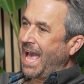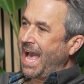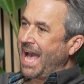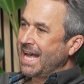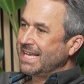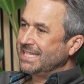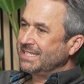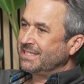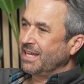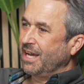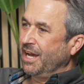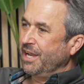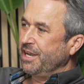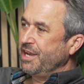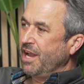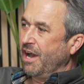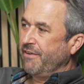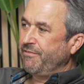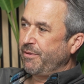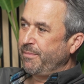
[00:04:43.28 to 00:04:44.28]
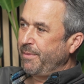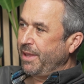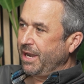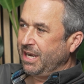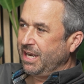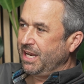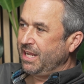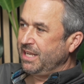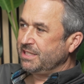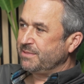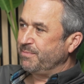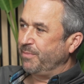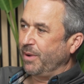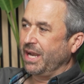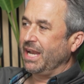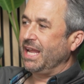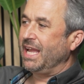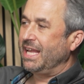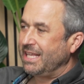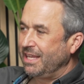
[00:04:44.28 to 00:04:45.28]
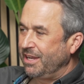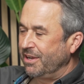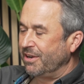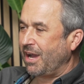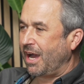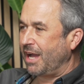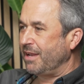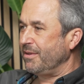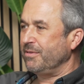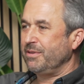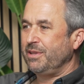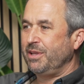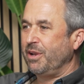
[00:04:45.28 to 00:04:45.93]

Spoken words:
has enough amenities, but you're not,